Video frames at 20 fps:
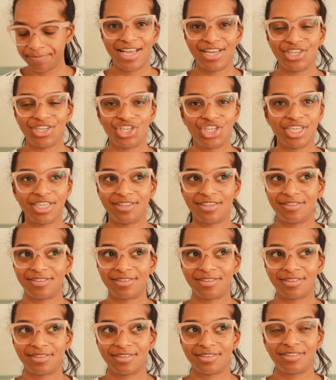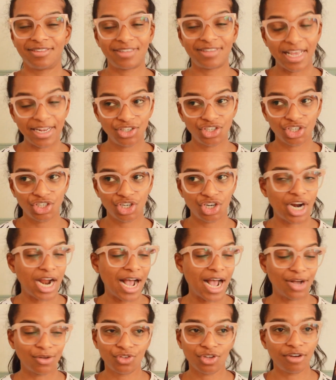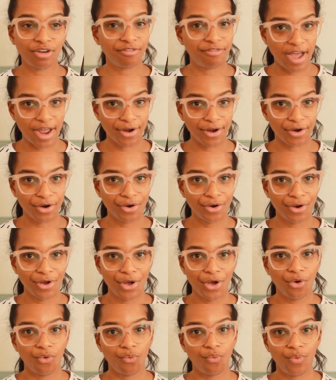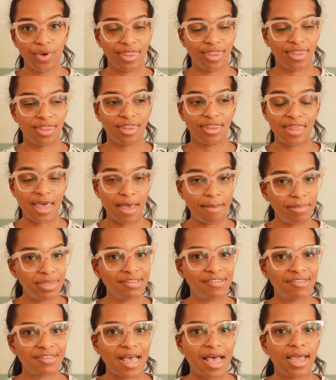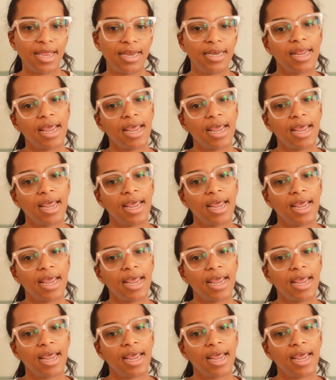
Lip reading: And she has set her house on fire with them inside.